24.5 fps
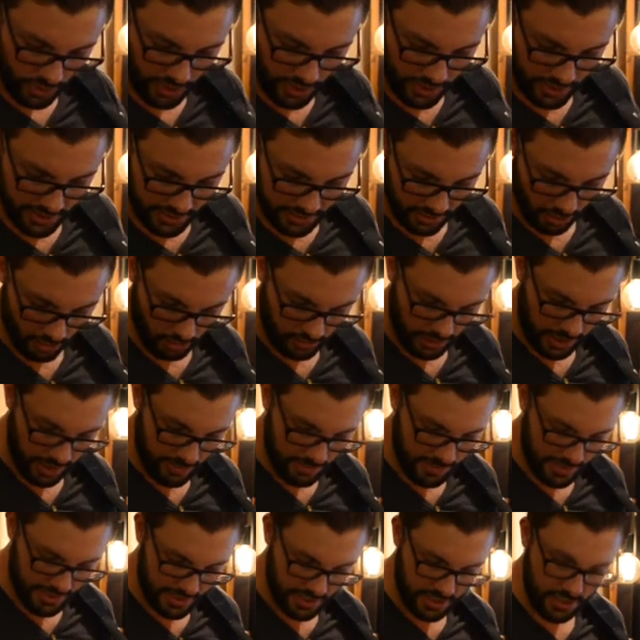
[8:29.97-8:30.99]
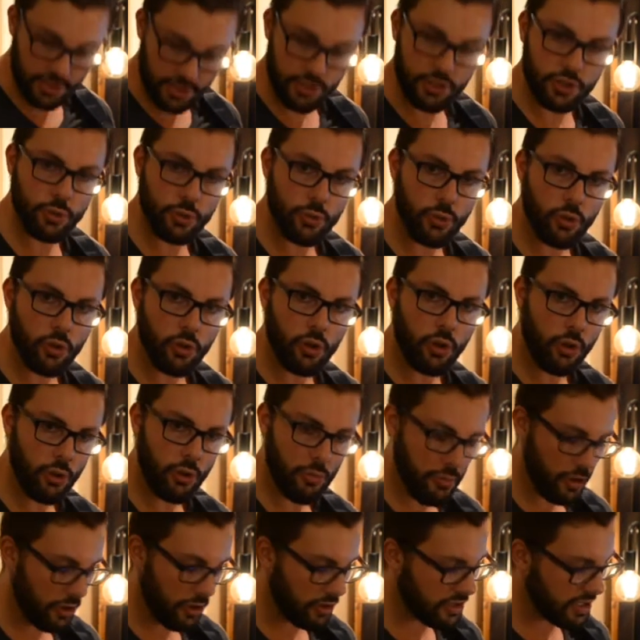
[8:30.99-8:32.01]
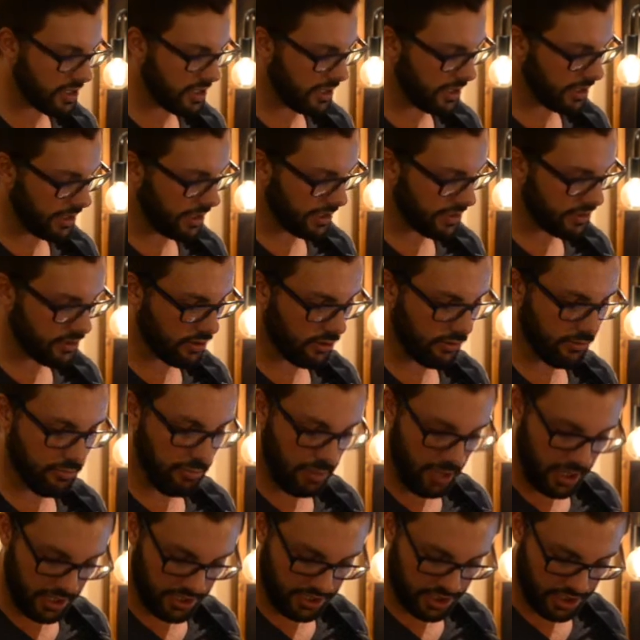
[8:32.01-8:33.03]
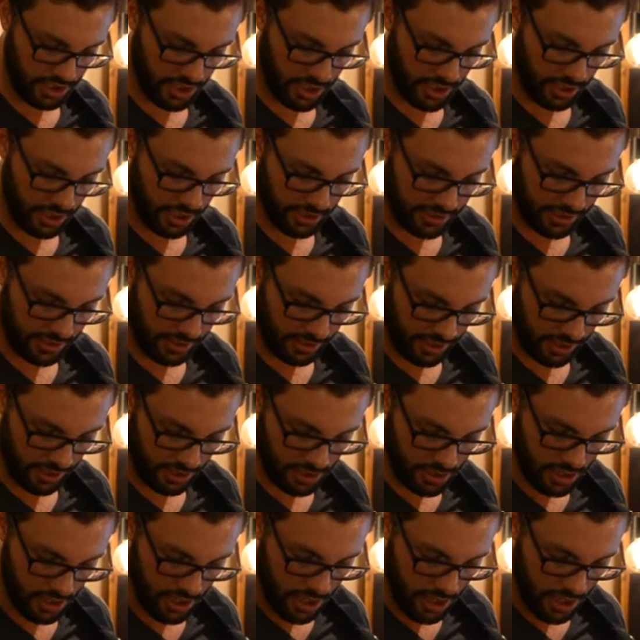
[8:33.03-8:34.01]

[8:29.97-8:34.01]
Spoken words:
is I'll keep this in dual coil mode to get that sort of punchier thing.